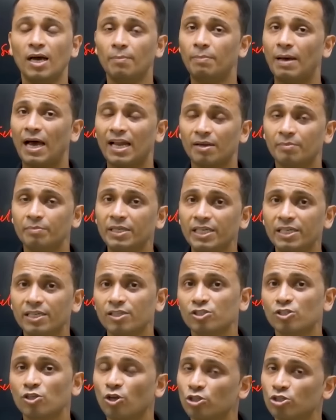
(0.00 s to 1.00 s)

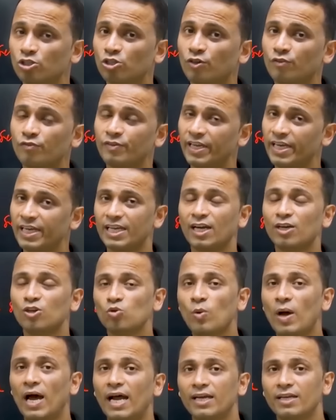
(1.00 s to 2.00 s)
parameters, lots of data
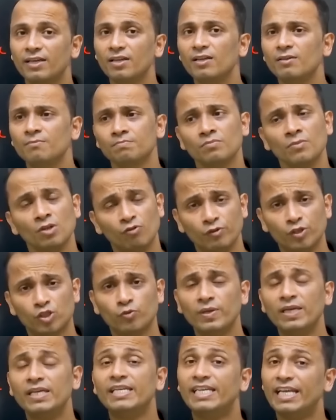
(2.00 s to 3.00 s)
to handle, which
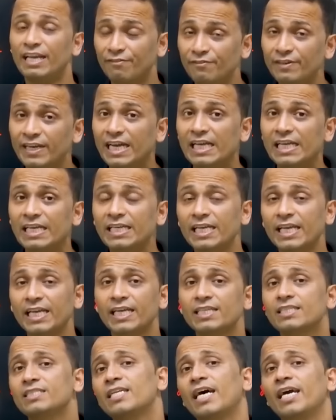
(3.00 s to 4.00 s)
will definitely
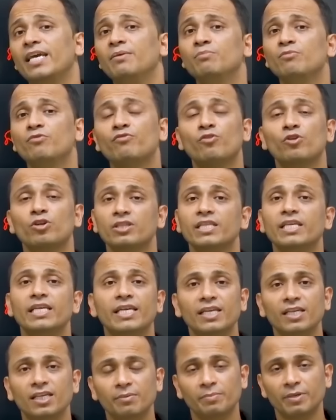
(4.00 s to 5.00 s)
take time for the
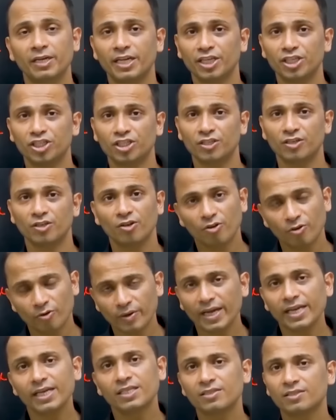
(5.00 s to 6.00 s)
interpretation,
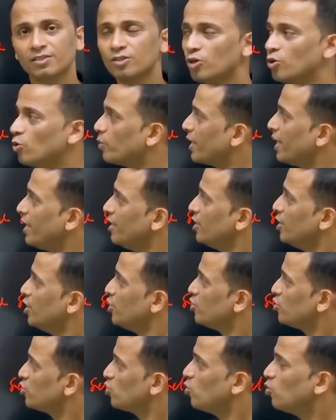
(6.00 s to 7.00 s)
right? Okay,
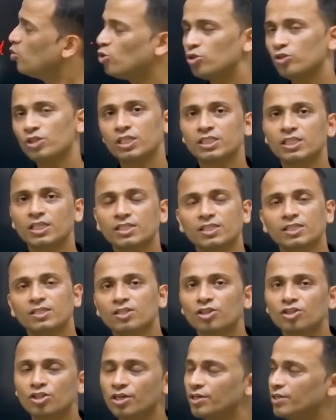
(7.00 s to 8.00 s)
so this is the
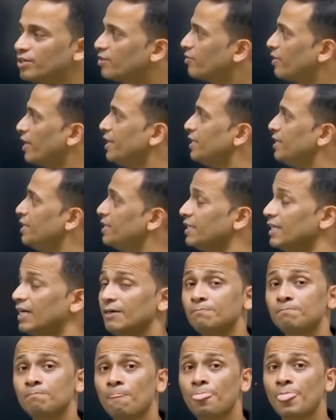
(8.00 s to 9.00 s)
third criteria.
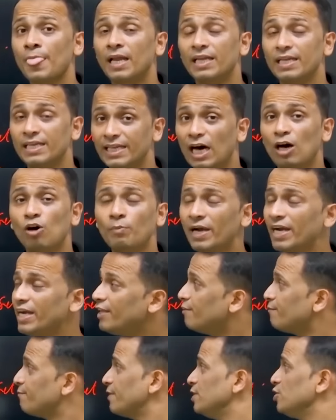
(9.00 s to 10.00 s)
Now, my
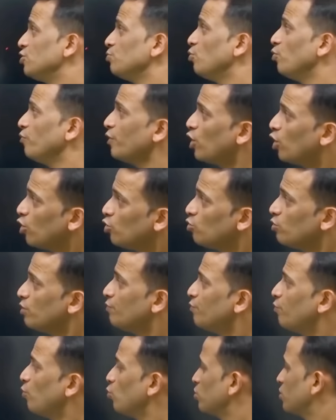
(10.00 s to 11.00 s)
dear friends, moving on to the
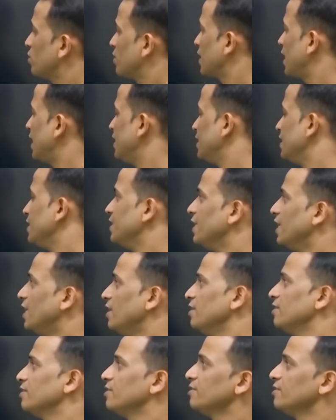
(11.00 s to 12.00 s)
fourth criteria,